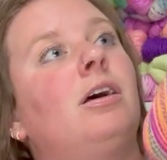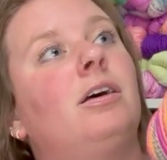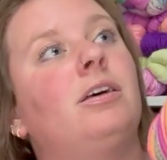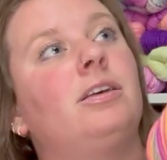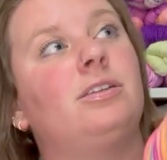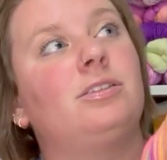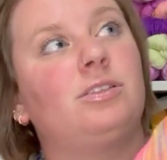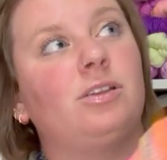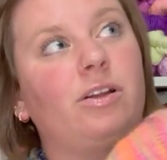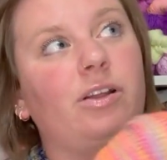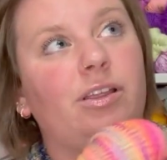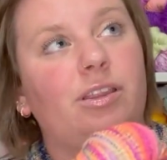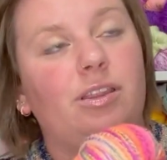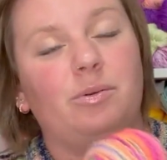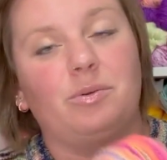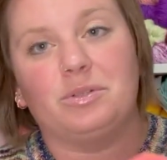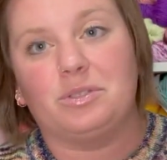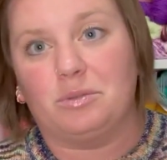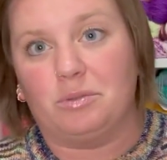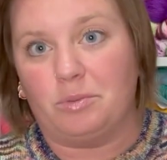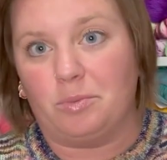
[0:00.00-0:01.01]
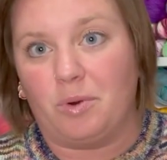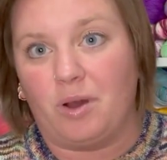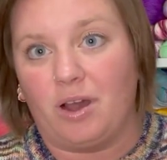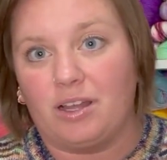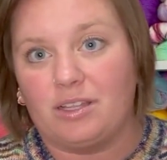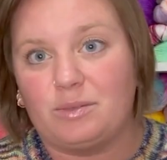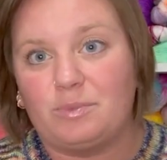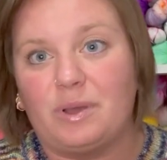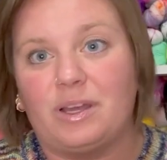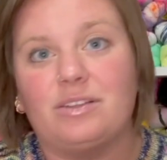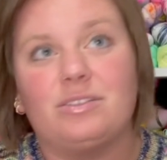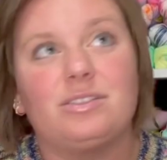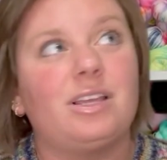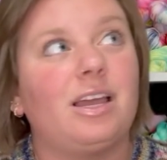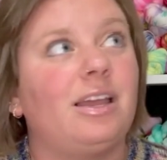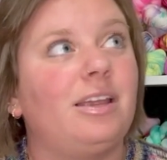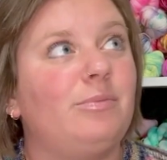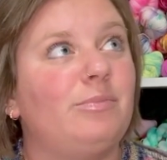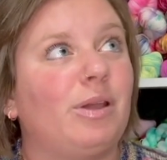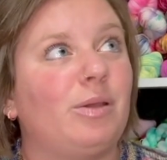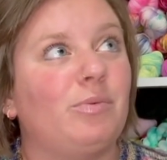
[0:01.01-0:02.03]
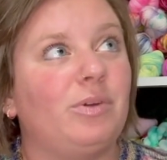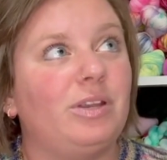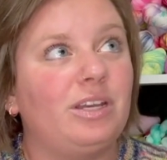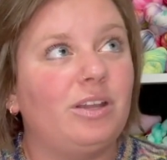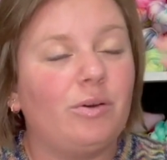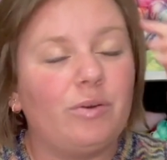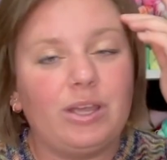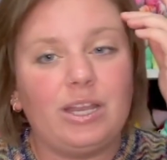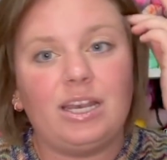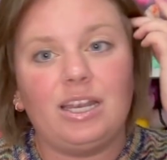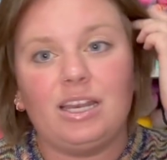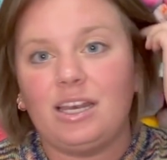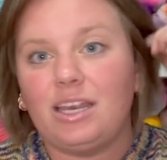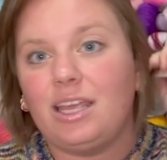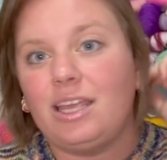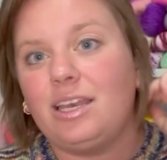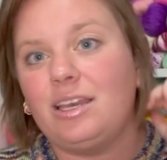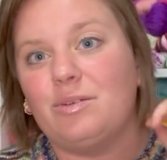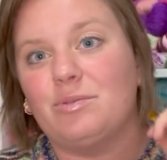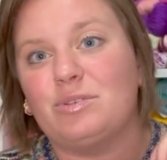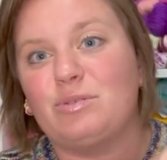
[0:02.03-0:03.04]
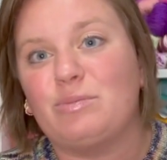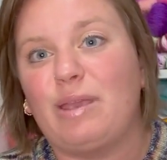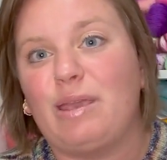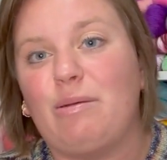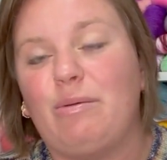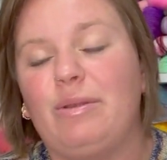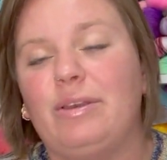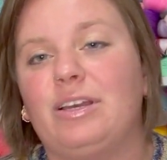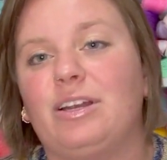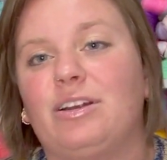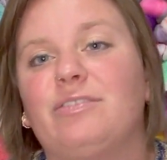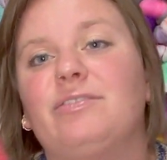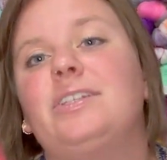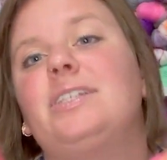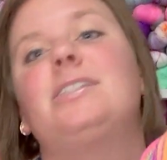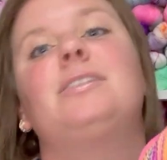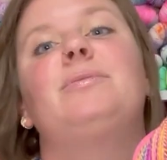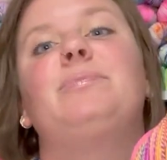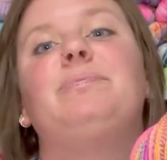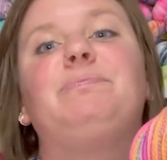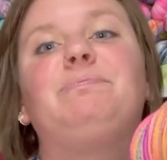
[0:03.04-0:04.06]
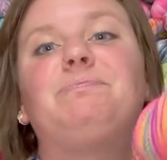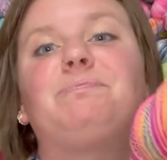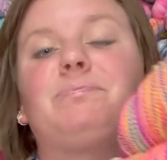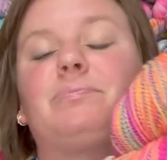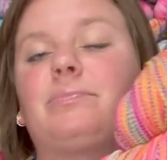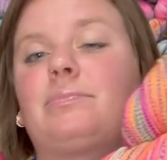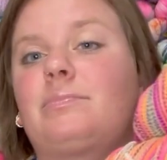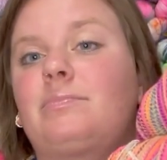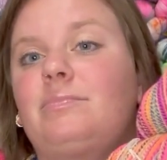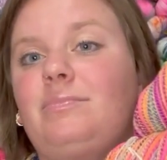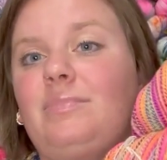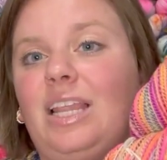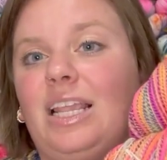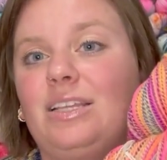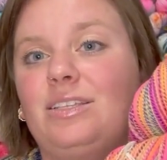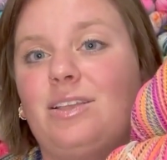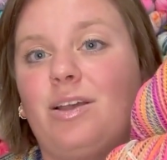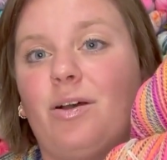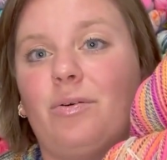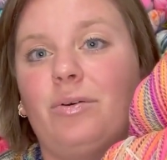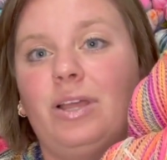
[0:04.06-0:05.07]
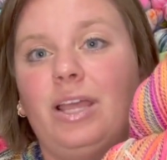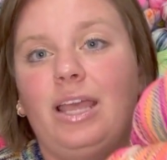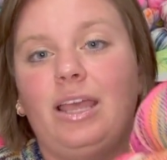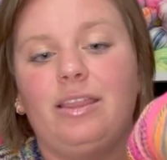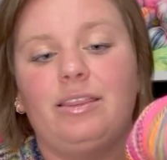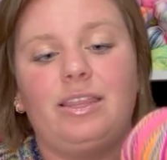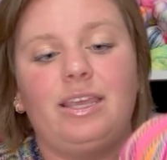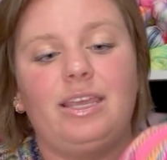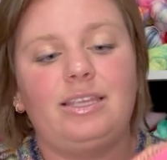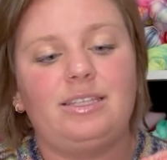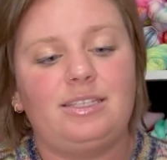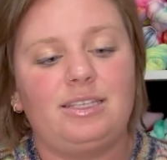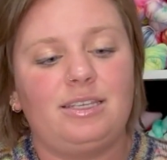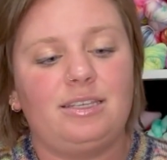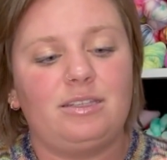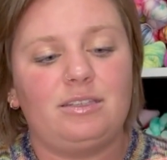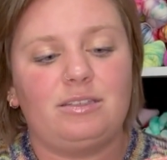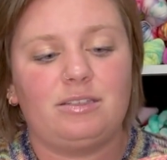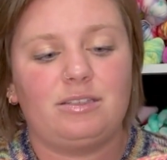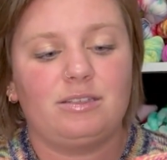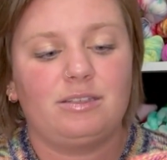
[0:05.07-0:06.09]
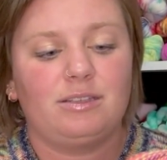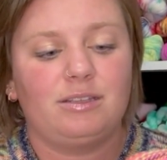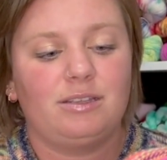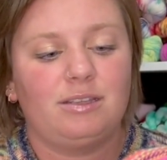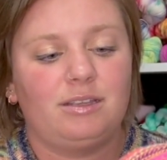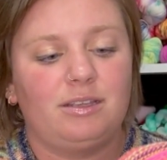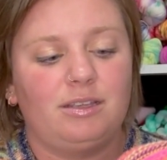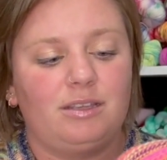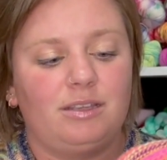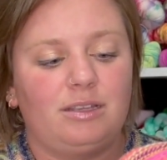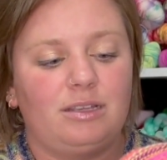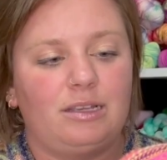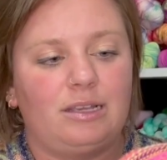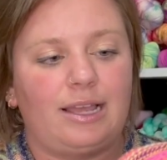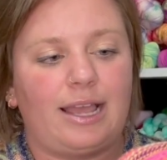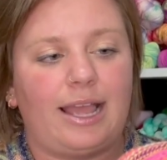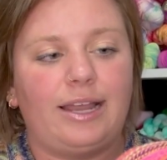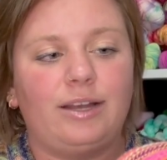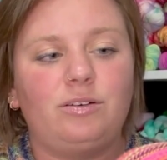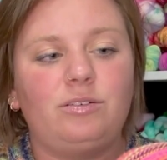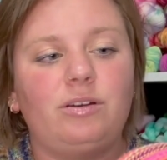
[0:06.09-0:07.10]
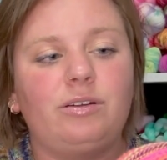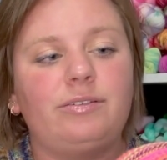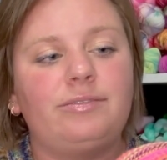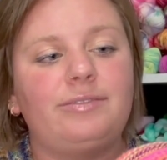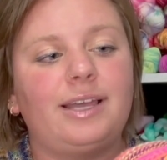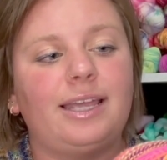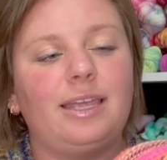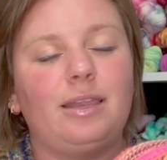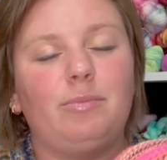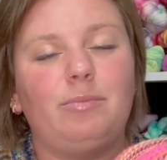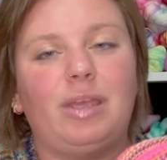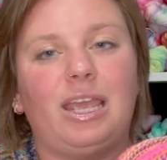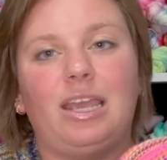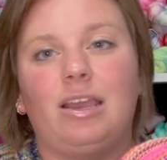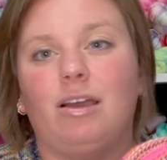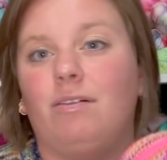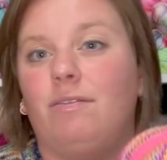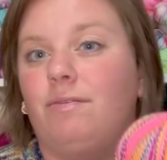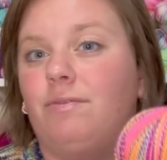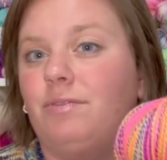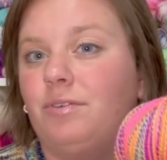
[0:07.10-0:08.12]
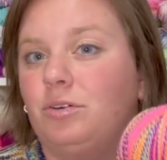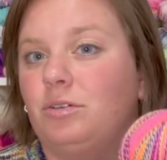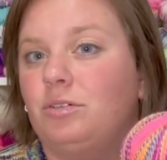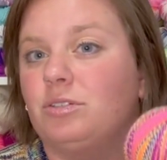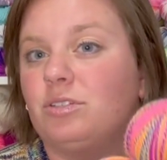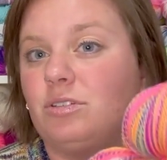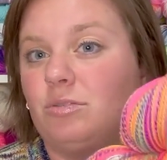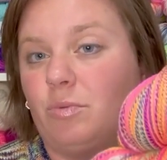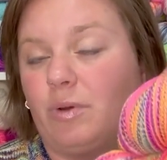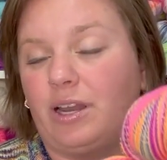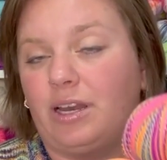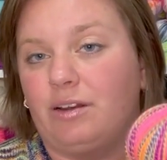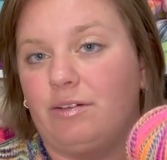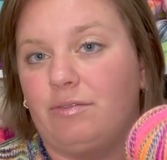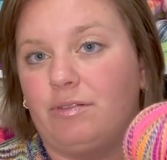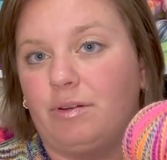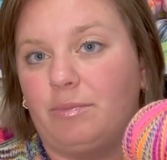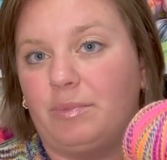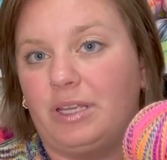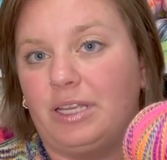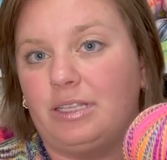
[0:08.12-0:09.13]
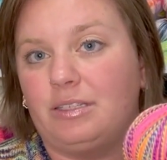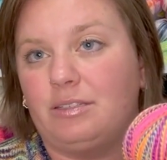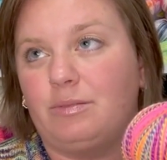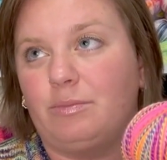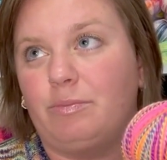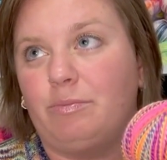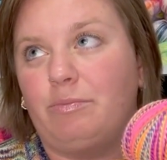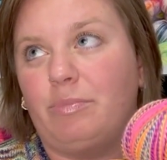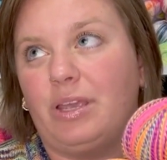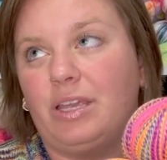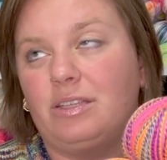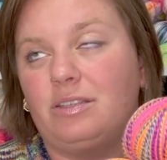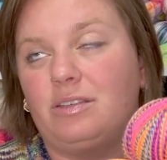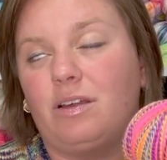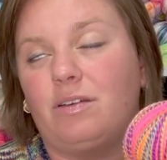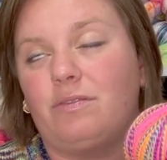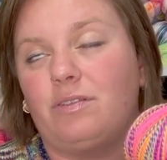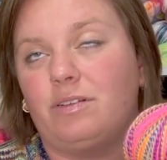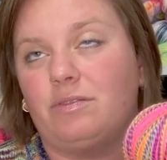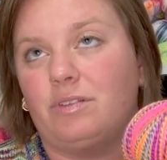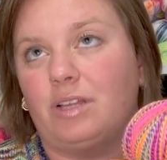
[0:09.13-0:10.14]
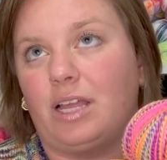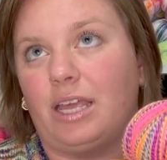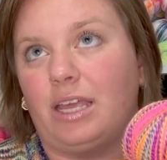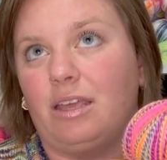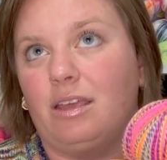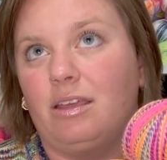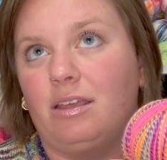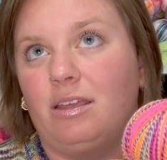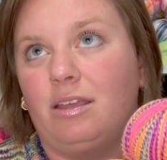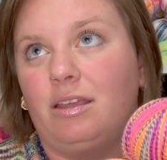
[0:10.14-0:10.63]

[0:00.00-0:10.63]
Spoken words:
Sorry, there was a wasp outside my window hitting it, and it was making me nervous. So this is, I don't know if I can make a full sweater from this based off of like